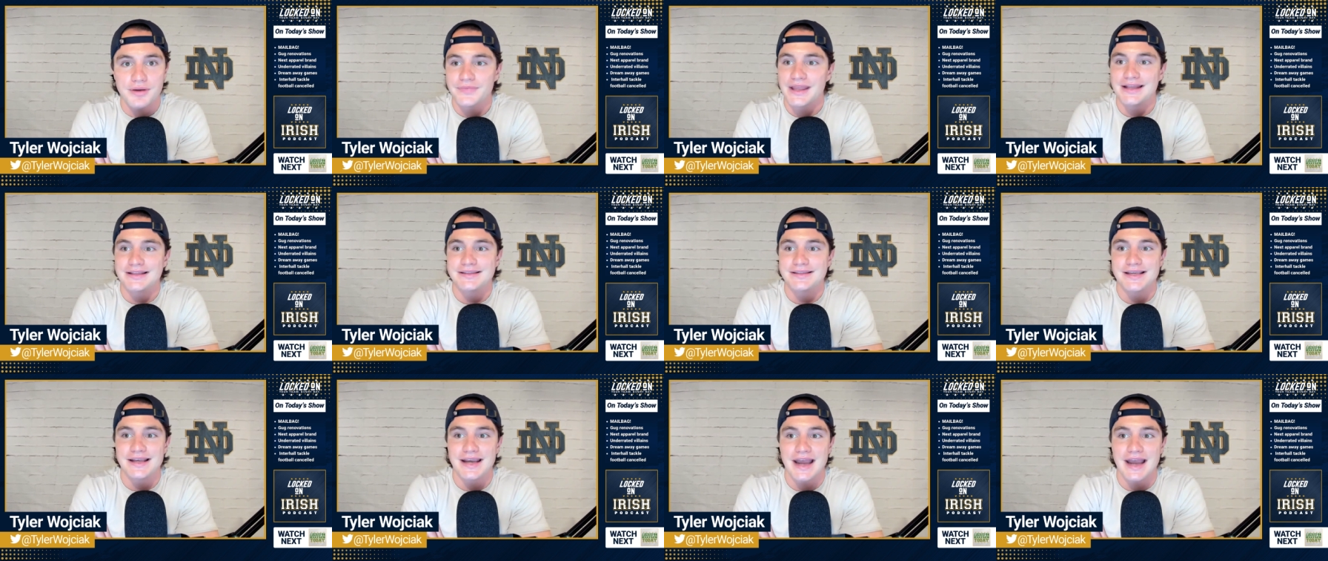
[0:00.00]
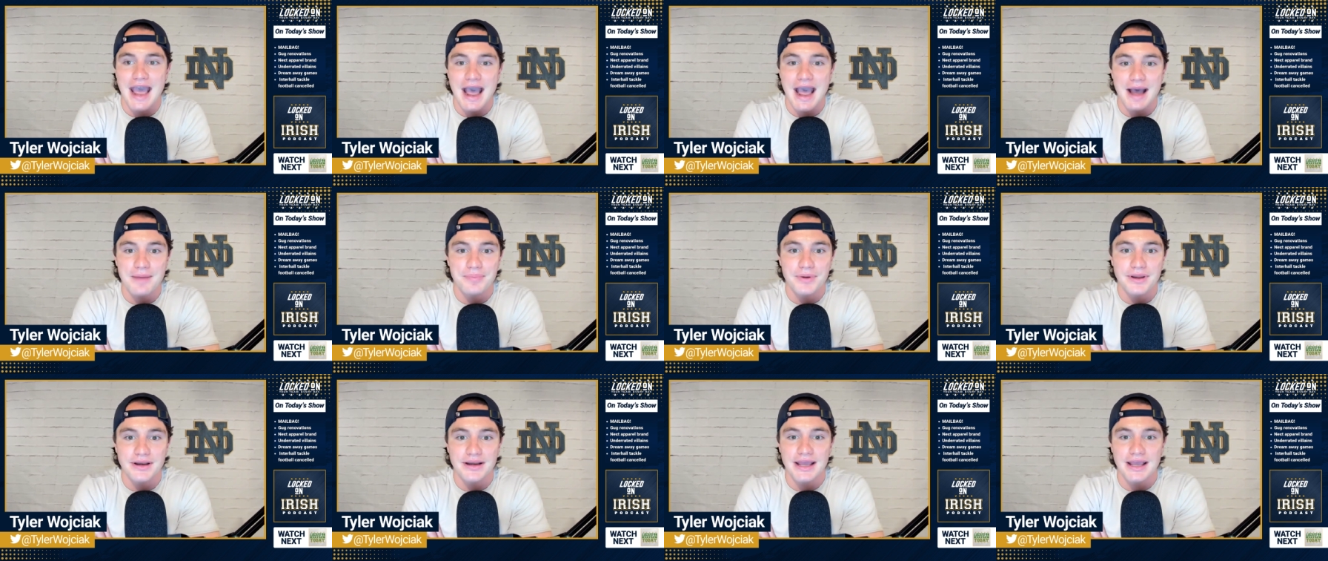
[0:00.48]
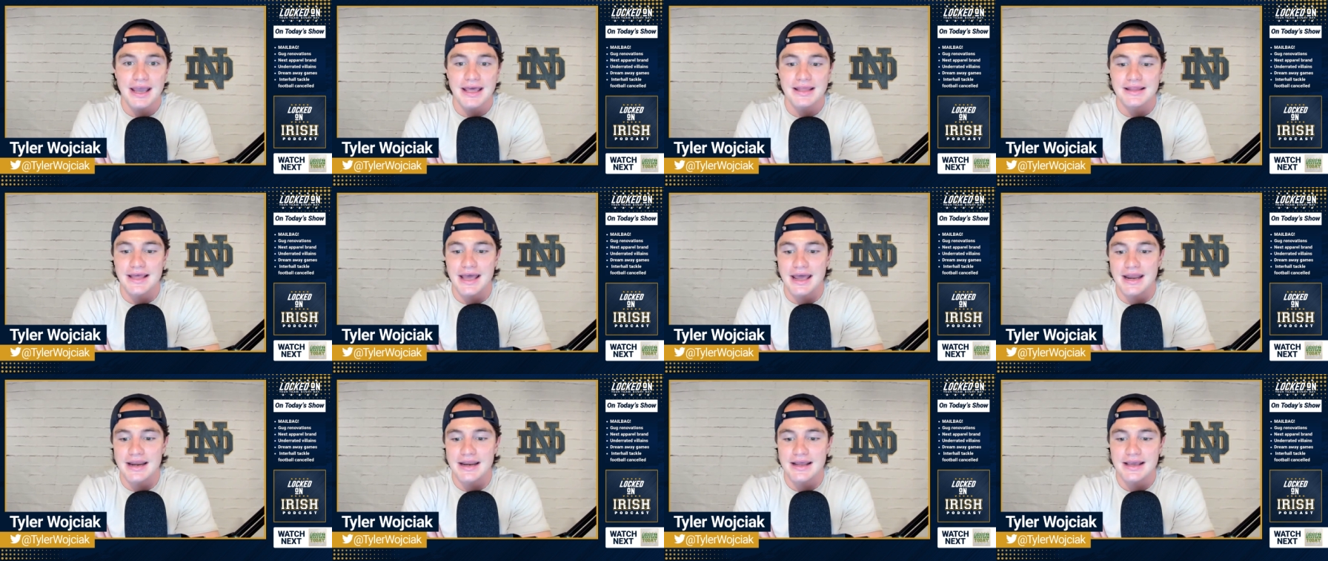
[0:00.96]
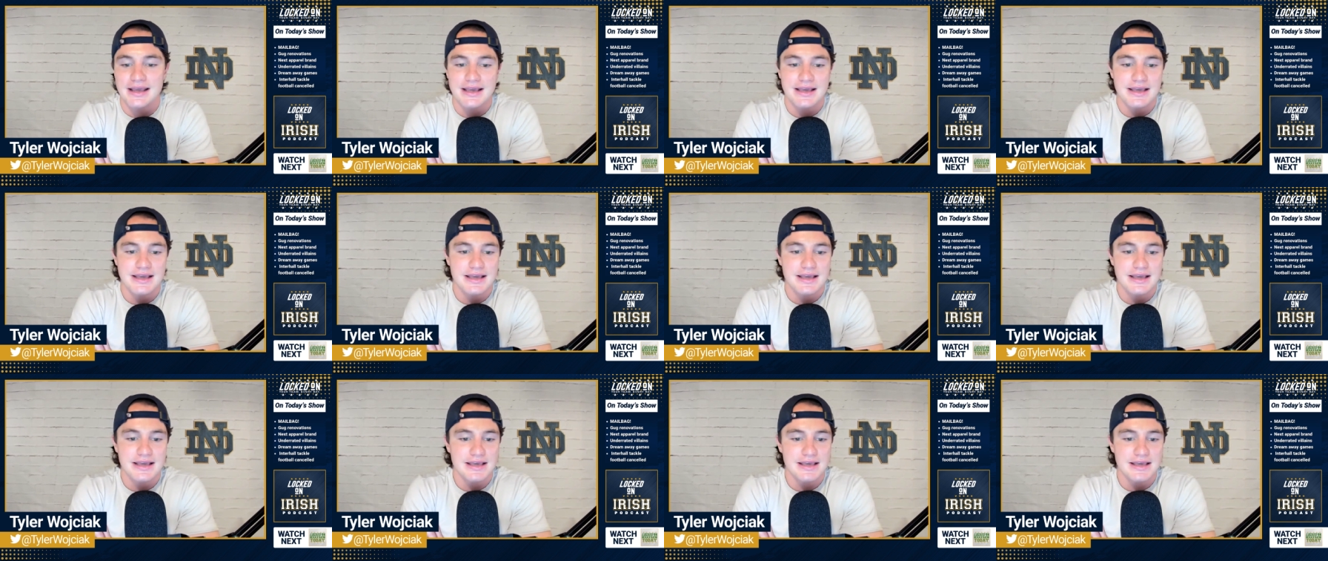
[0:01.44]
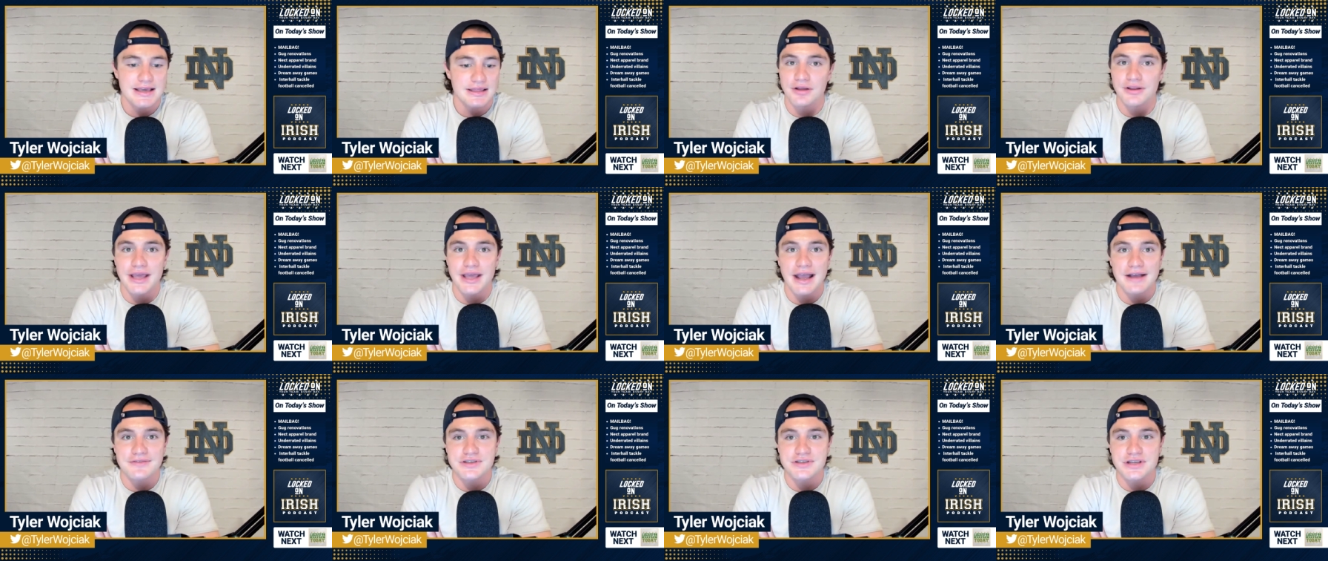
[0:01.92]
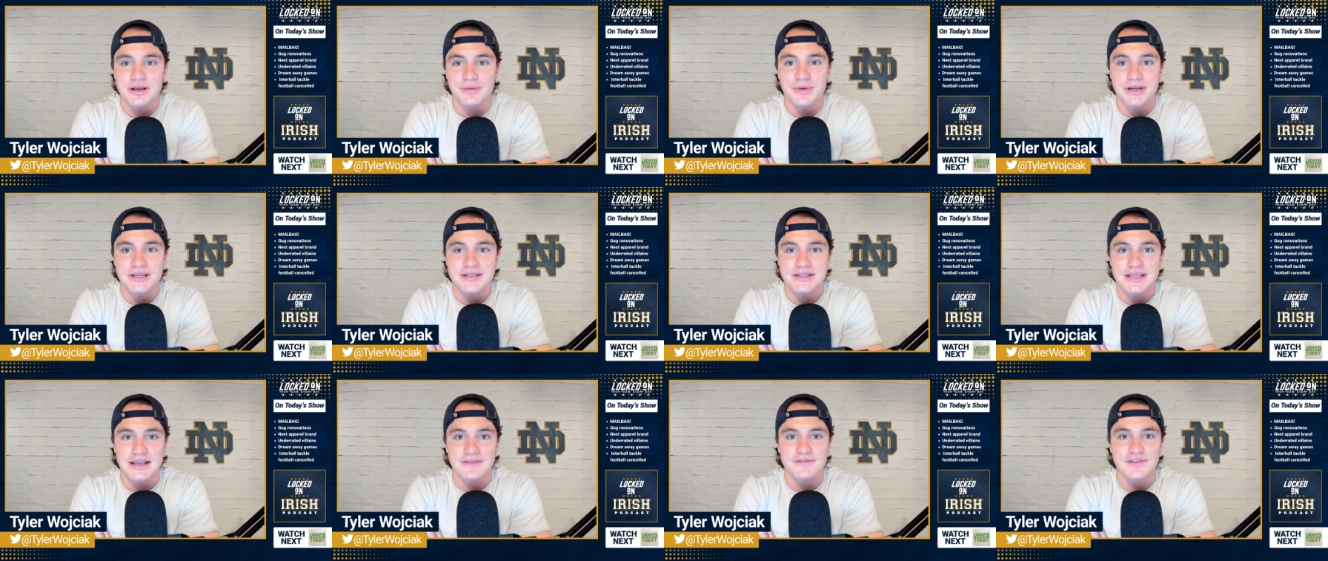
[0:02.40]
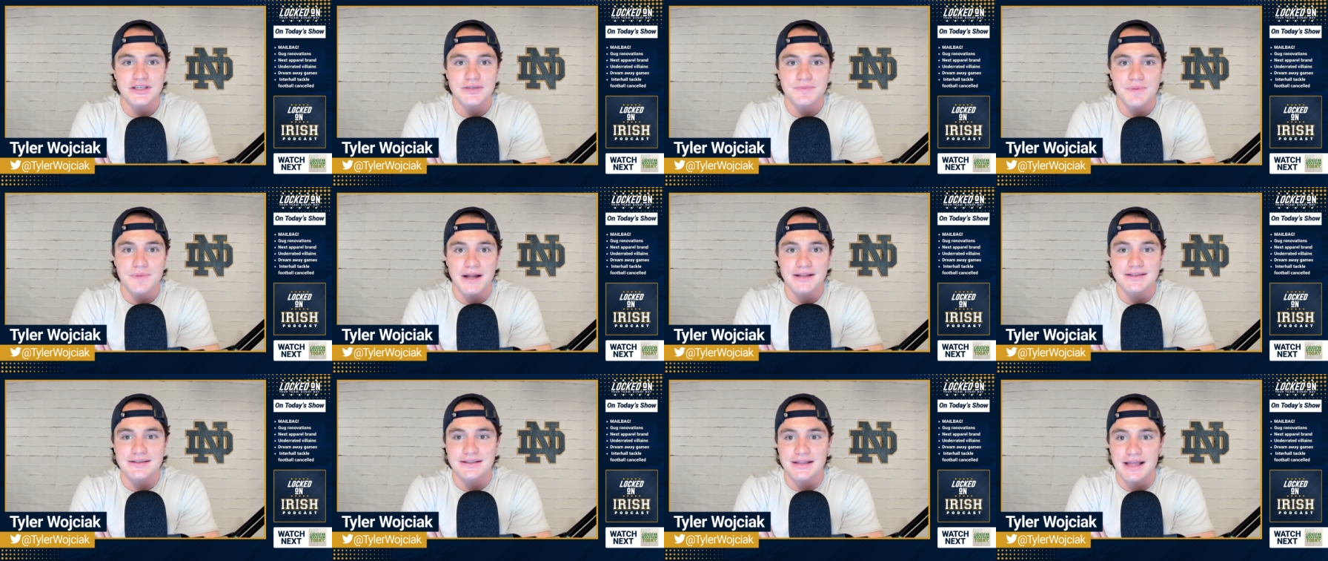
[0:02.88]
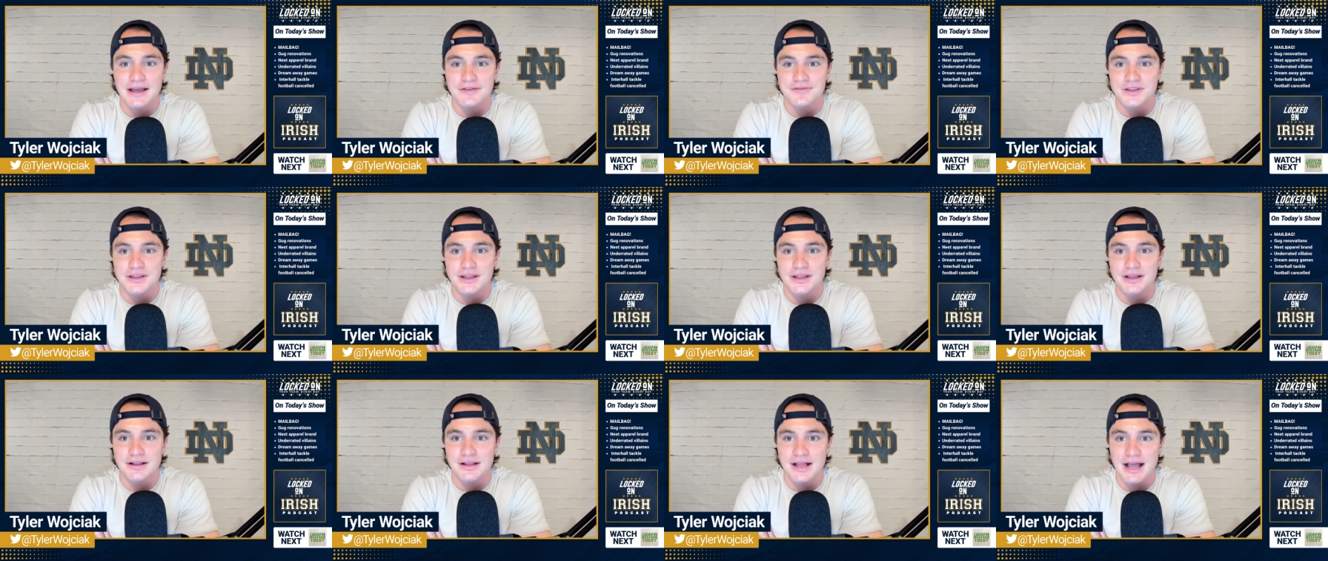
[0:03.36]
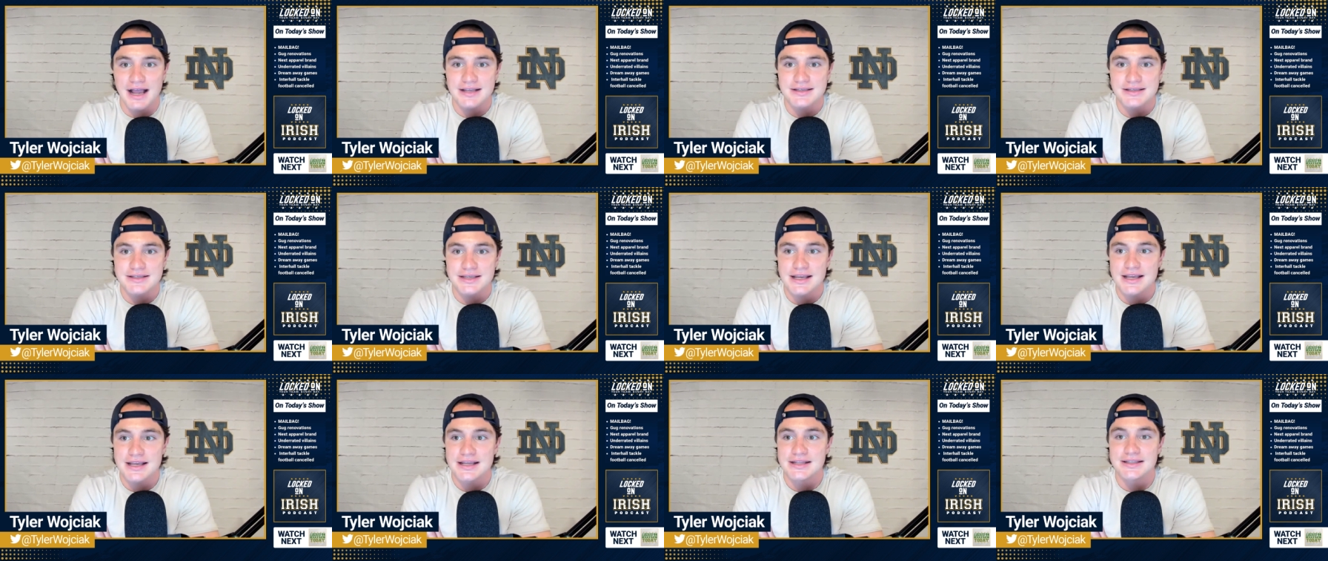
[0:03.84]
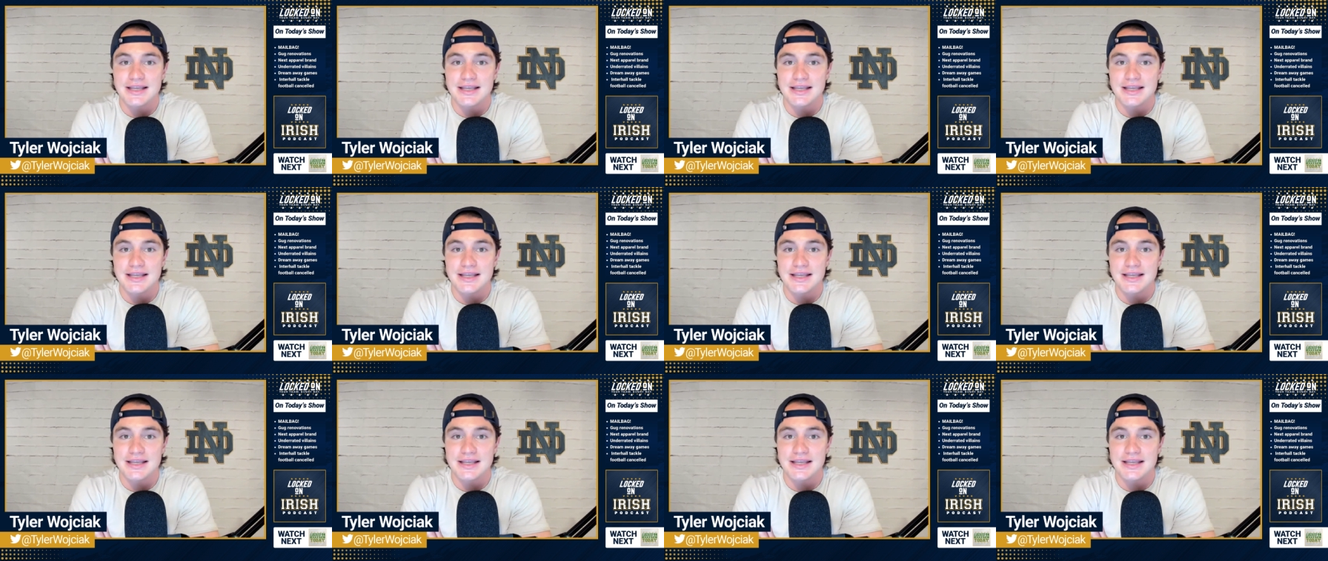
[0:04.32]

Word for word: It didn't happen, and then they only have so many safety spots left in the class.